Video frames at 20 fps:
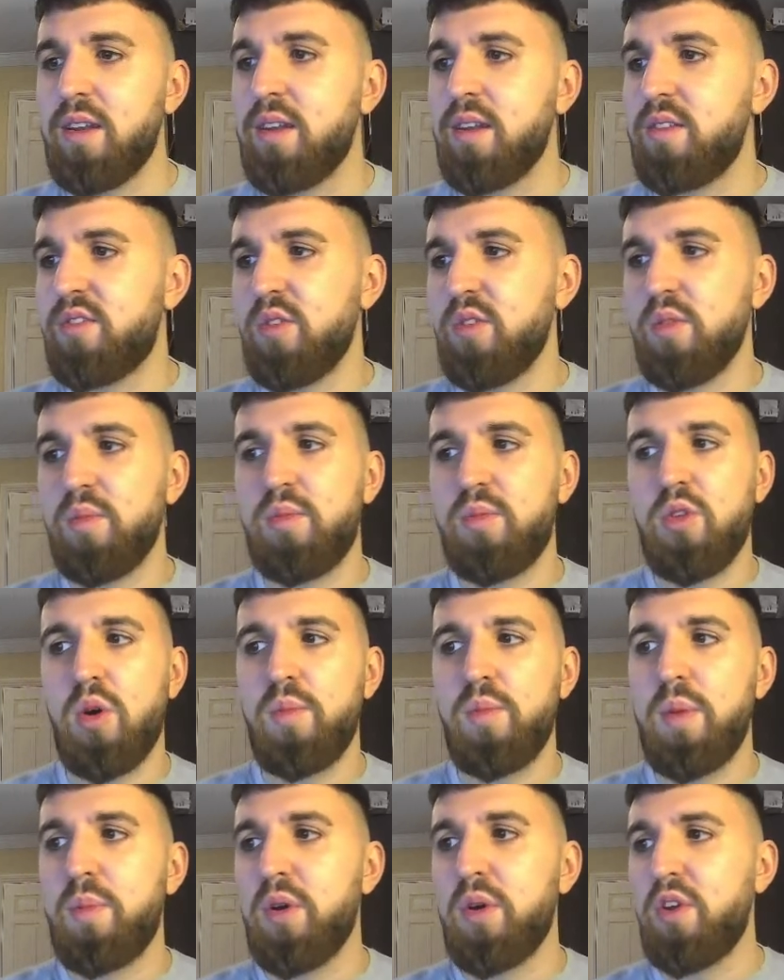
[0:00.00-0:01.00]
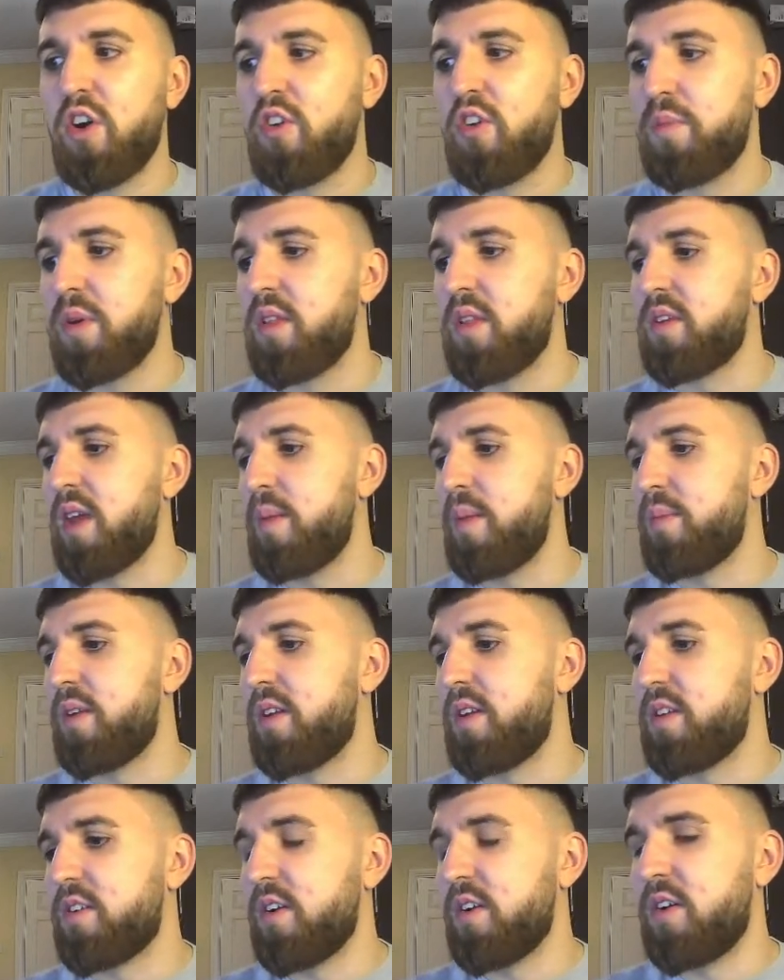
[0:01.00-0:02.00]
so don't be put off by the template
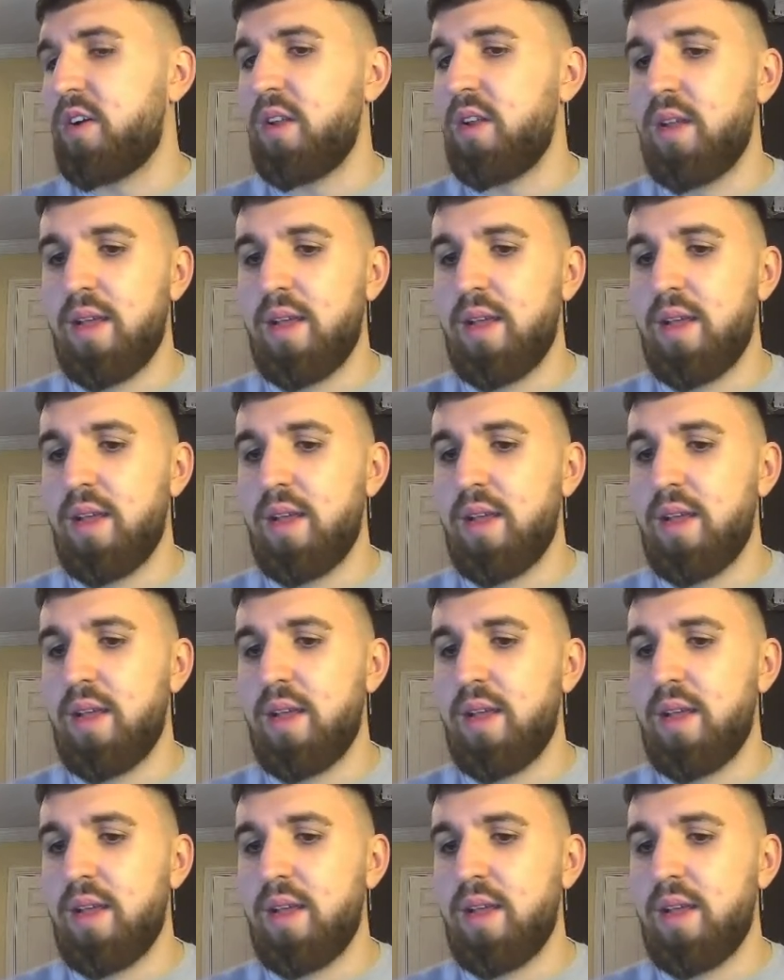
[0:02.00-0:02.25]
at all.